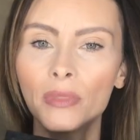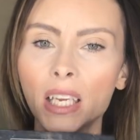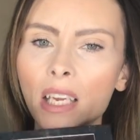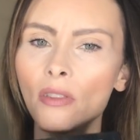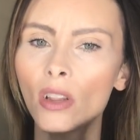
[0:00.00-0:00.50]

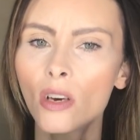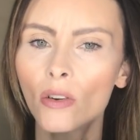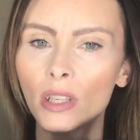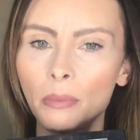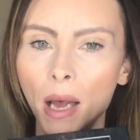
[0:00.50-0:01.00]
And even
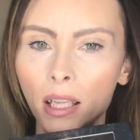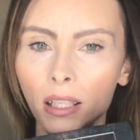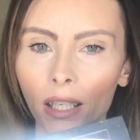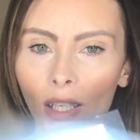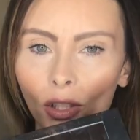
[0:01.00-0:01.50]
though this
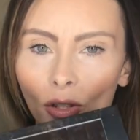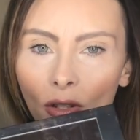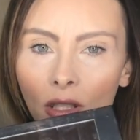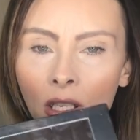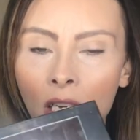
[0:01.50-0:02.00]
palette
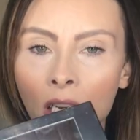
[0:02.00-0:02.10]
includes